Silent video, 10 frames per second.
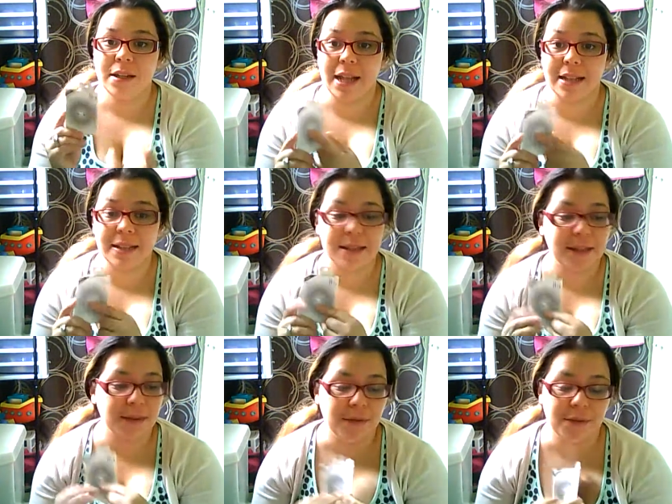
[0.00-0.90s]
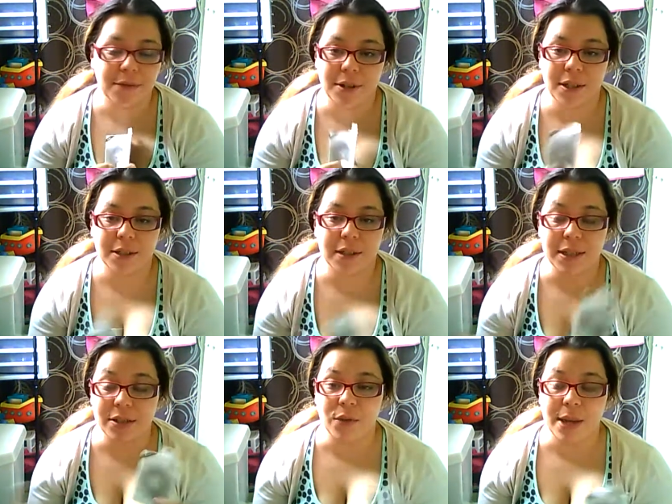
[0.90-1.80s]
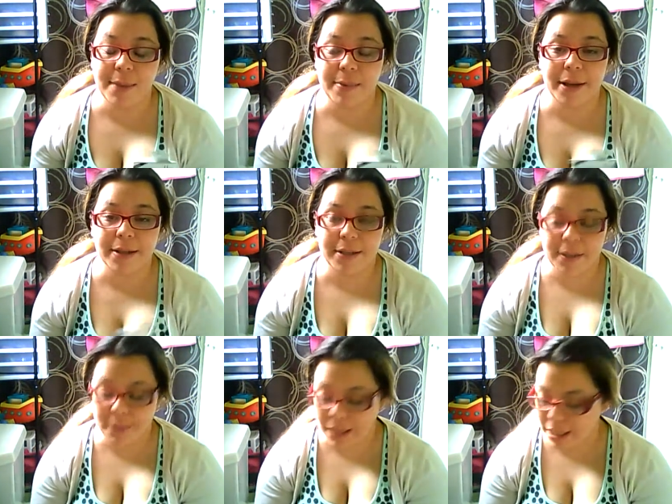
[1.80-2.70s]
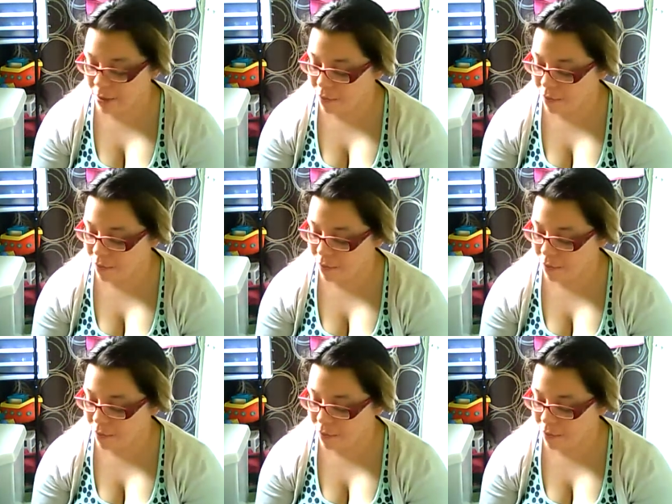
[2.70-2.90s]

That's a great price to me